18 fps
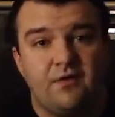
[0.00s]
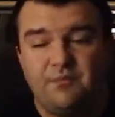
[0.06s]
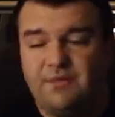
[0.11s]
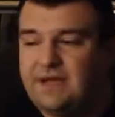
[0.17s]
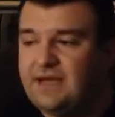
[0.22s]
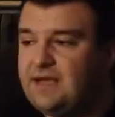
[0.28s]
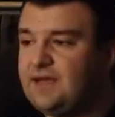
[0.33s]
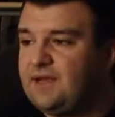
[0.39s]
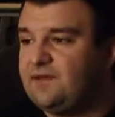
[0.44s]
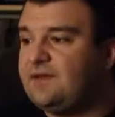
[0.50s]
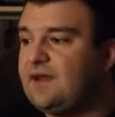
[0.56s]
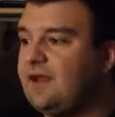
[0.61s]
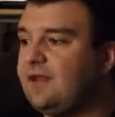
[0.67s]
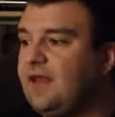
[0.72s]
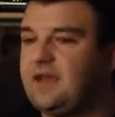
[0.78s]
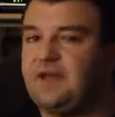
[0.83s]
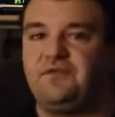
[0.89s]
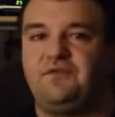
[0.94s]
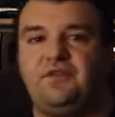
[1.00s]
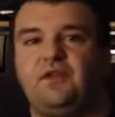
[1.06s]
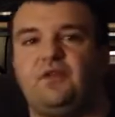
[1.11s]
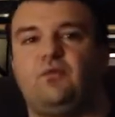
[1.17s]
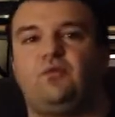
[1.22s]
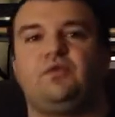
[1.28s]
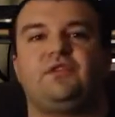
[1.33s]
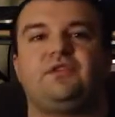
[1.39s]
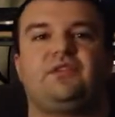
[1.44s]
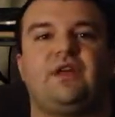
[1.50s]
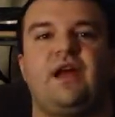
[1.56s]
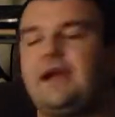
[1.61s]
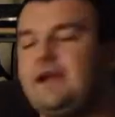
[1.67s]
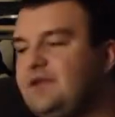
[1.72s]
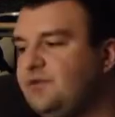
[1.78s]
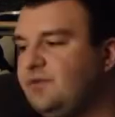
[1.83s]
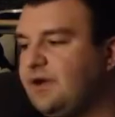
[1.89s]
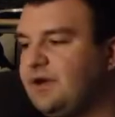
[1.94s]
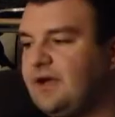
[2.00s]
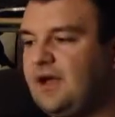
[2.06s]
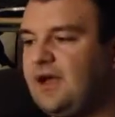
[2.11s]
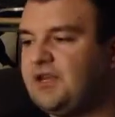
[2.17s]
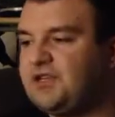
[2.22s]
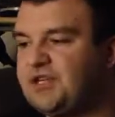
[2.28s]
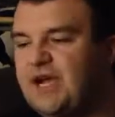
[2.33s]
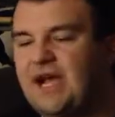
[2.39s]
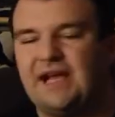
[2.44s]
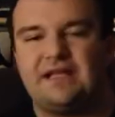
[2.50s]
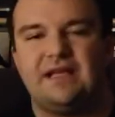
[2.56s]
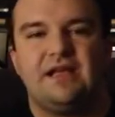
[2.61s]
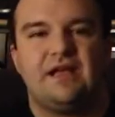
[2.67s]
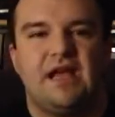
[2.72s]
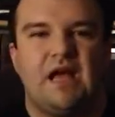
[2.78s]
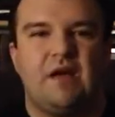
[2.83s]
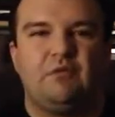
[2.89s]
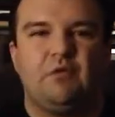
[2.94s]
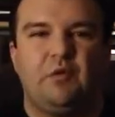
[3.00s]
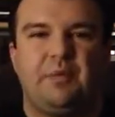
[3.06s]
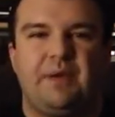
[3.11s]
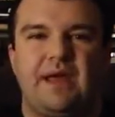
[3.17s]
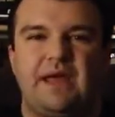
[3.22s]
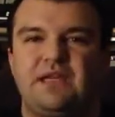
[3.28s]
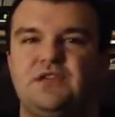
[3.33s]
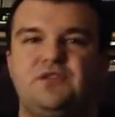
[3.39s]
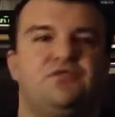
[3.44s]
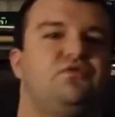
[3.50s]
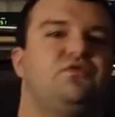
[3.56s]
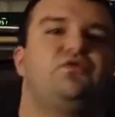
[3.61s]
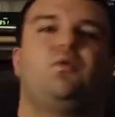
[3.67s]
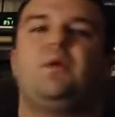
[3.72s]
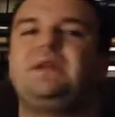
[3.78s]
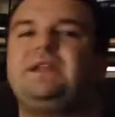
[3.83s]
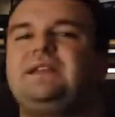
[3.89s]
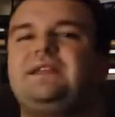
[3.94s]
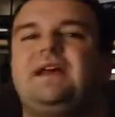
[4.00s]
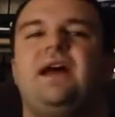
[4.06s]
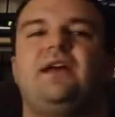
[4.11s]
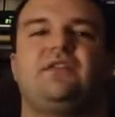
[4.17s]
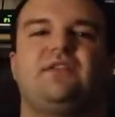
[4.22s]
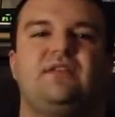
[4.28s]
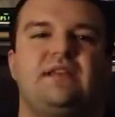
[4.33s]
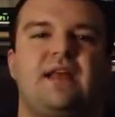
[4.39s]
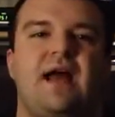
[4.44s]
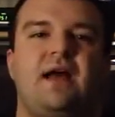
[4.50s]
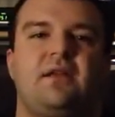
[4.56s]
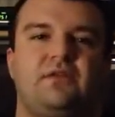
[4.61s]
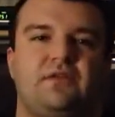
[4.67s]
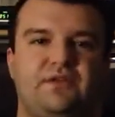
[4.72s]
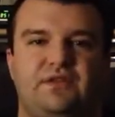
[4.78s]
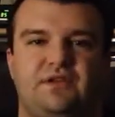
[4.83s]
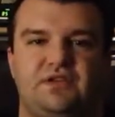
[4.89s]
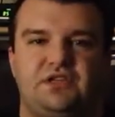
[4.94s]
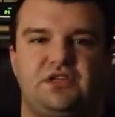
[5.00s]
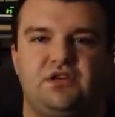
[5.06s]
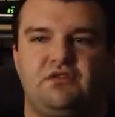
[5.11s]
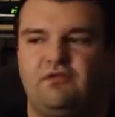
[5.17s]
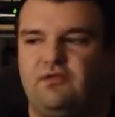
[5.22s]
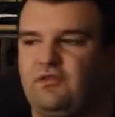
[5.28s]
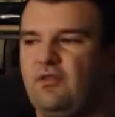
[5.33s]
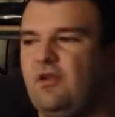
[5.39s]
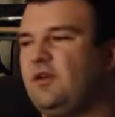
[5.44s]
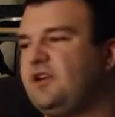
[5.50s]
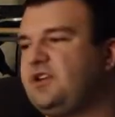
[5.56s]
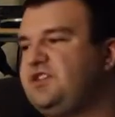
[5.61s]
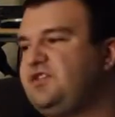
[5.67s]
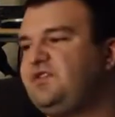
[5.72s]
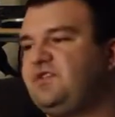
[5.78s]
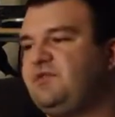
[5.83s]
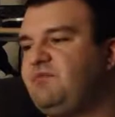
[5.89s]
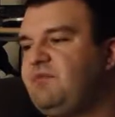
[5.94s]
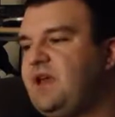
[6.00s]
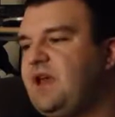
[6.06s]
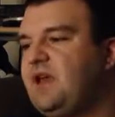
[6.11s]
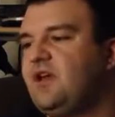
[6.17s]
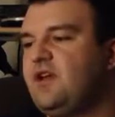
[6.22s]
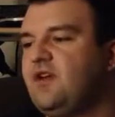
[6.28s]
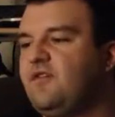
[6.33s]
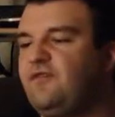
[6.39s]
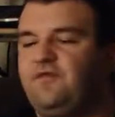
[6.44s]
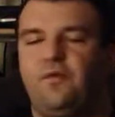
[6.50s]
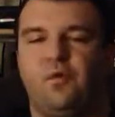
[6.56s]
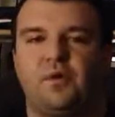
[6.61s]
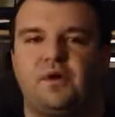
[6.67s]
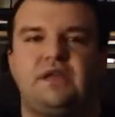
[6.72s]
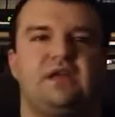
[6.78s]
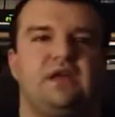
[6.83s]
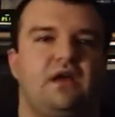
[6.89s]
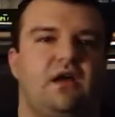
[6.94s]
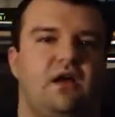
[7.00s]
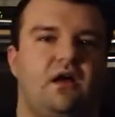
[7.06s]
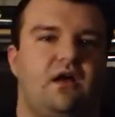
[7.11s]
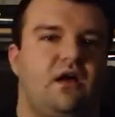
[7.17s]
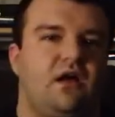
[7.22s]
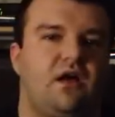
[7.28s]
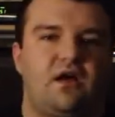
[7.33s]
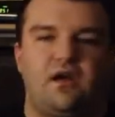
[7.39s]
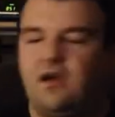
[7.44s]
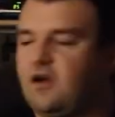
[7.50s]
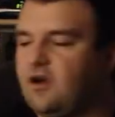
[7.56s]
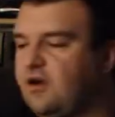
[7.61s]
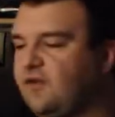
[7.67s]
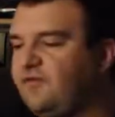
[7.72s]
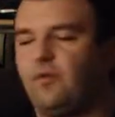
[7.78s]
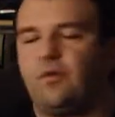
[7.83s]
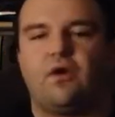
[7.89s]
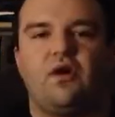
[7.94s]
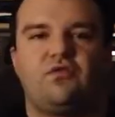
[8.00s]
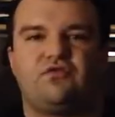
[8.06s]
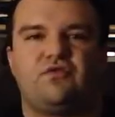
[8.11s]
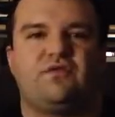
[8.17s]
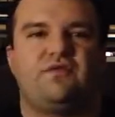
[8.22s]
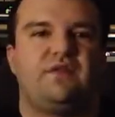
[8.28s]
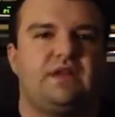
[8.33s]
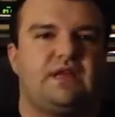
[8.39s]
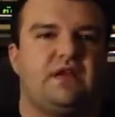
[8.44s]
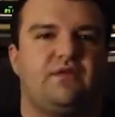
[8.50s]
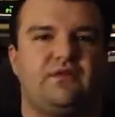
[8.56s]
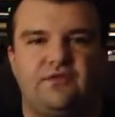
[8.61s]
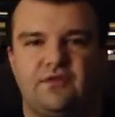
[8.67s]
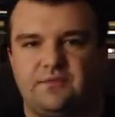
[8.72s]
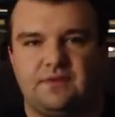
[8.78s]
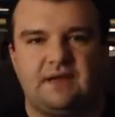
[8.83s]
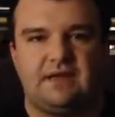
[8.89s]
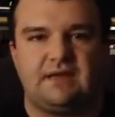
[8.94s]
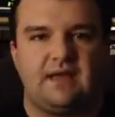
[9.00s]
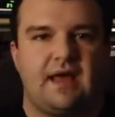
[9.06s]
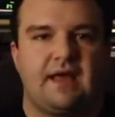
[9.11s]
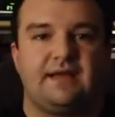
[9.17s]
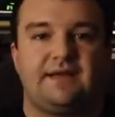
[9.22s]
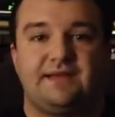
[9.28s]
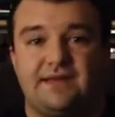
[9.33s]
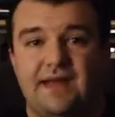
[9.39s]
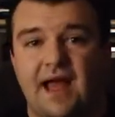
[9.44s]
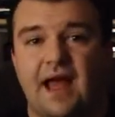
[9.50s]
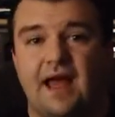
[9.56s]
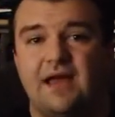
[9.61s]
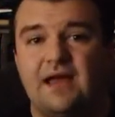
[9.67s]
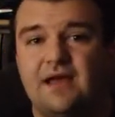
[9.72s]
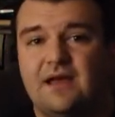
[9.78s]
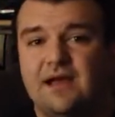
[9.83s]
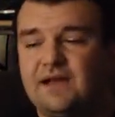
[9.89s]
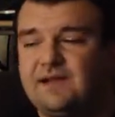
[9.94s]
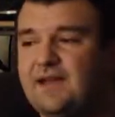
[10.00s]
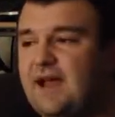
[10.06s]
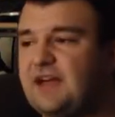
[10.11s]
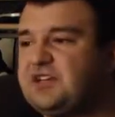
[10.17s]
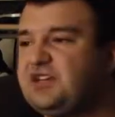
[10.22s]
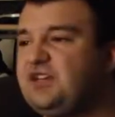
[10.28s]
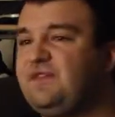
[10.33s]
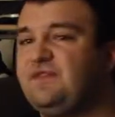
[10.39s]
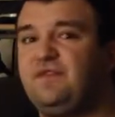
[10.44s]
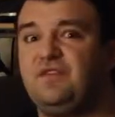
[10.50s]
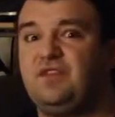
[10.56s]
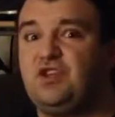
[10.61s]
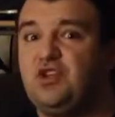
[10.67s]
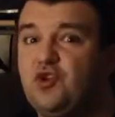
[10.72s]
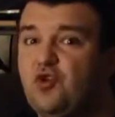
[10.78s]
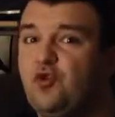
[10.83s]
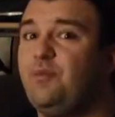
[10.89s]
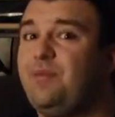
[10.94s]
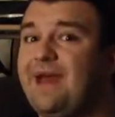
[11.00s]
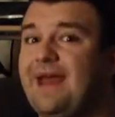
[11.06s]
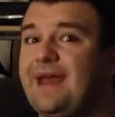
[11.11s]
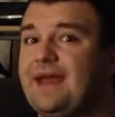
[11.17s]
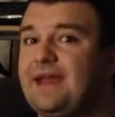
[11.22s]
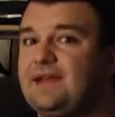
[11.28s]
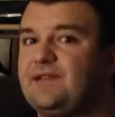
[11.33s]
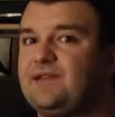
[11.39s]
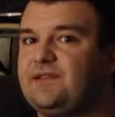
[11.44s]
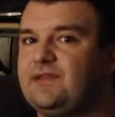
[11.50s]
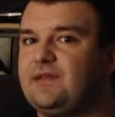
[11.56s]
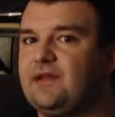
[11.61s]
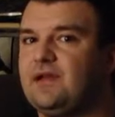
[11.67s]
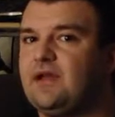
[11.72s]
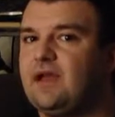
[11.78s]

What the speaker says: Meaning it's not like, Phil, we'll sign you a contract and we'll pay you $20,000 this year as long as you submit 40 or 400 videos, something like that. It's not. It's actually view-based.